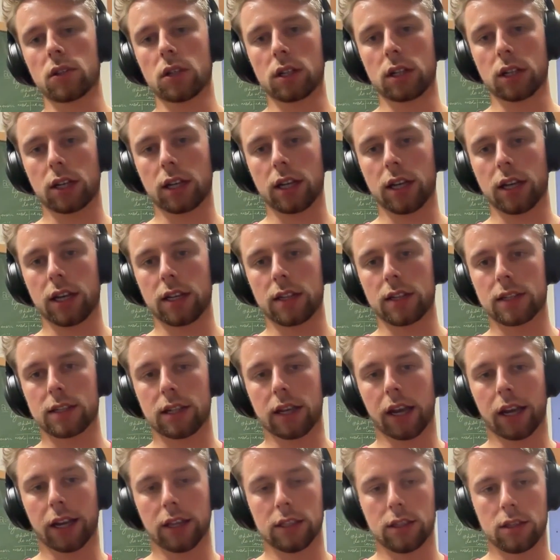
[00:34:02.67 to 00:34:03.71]
case
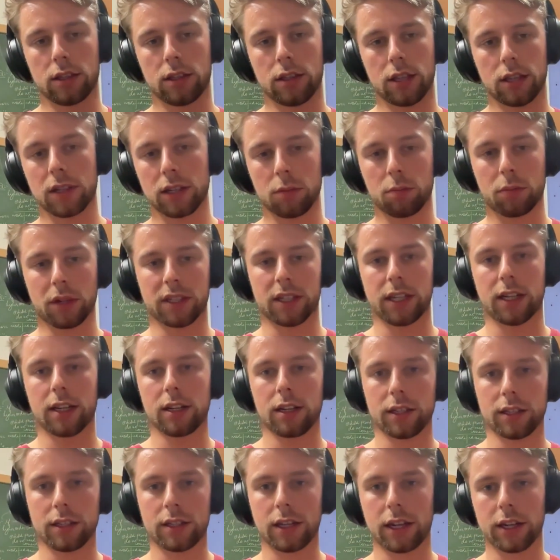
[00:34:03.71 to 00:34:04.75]
that this particular
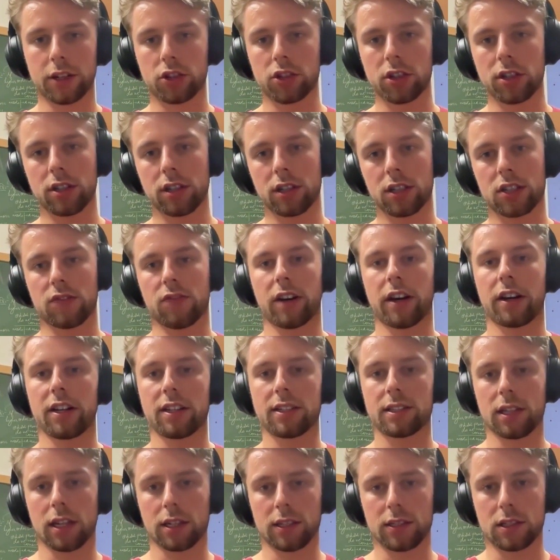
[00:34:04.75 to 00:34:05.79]
tension is very
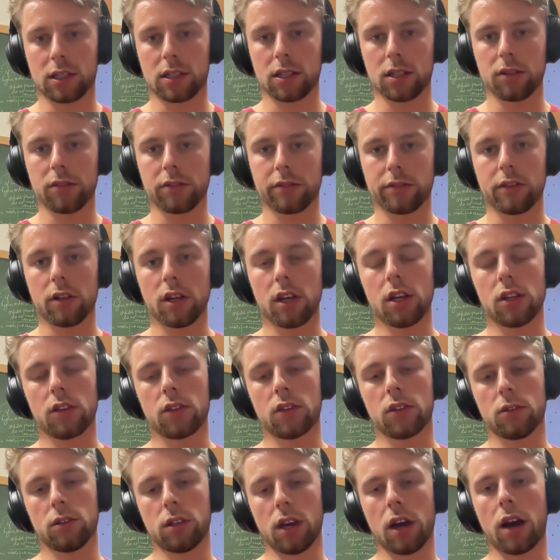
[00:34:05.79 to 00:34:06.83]
sensitive to
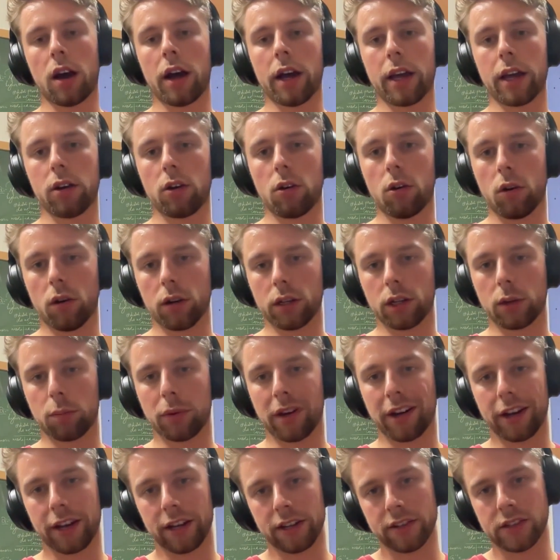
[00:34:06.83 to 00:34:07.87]
the higher order
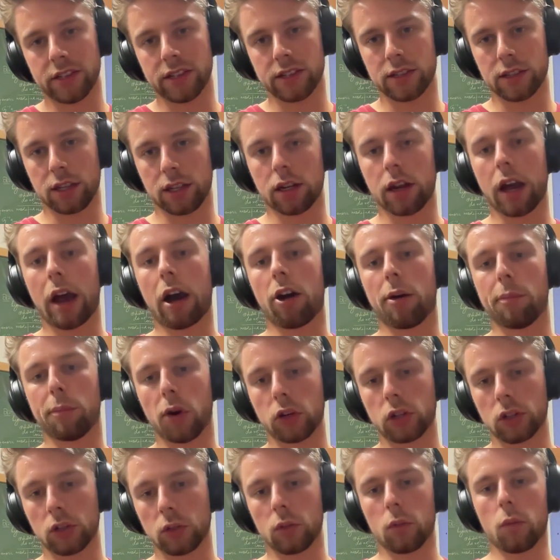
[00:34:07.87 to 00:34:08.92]
biases in our
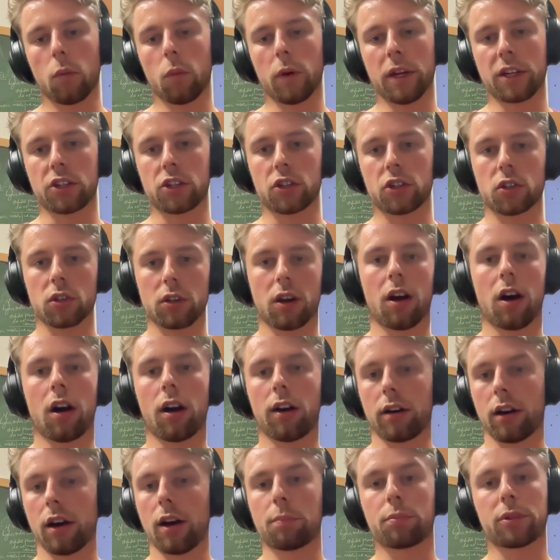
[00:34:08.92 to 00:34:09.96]
model, which are
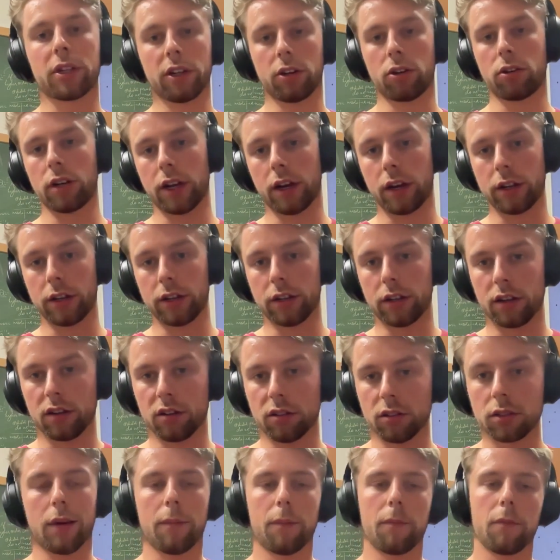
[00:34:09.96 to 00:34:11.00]
a priori unknown.
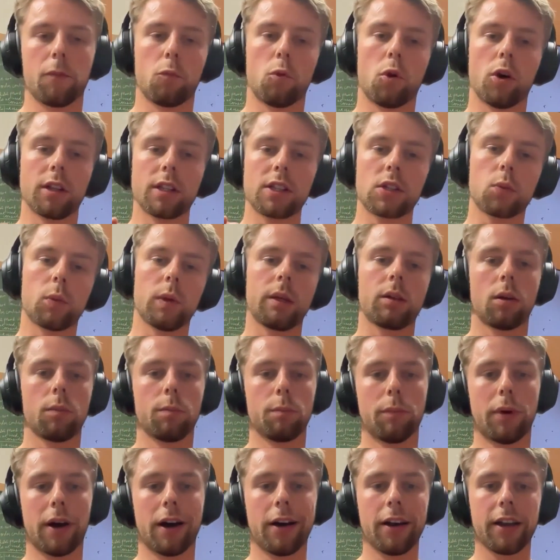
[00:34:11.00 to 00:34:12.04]
Once we
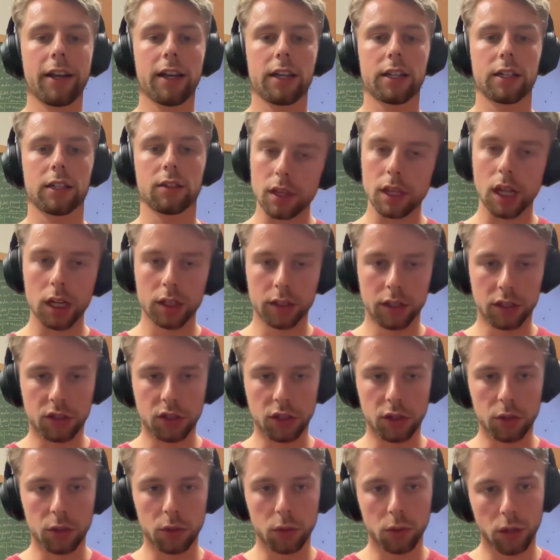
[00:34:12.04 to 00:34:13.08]
combine the
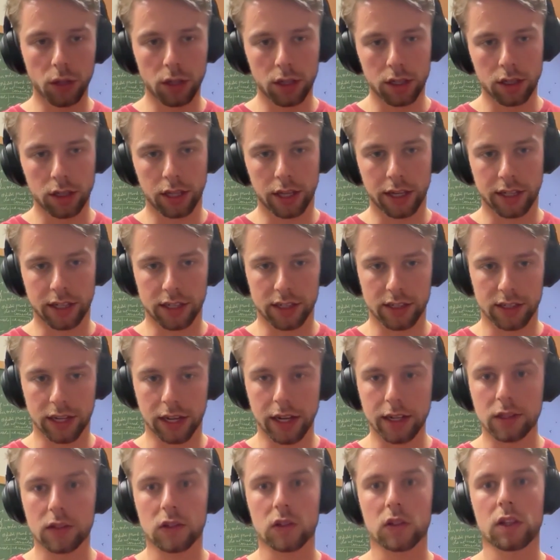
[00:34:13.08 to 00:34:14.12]
two data
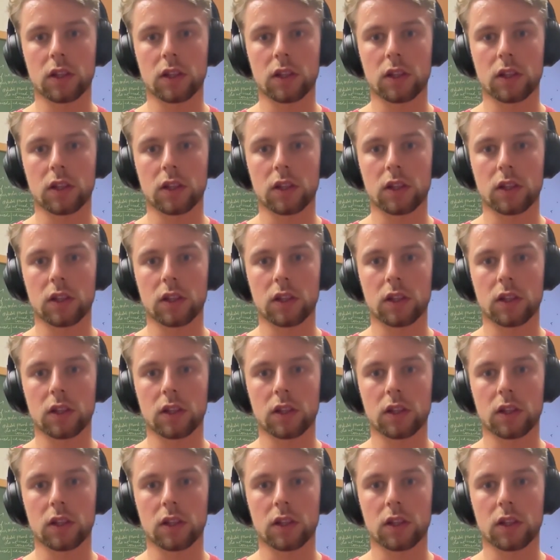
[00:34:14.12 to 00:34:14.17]
sets,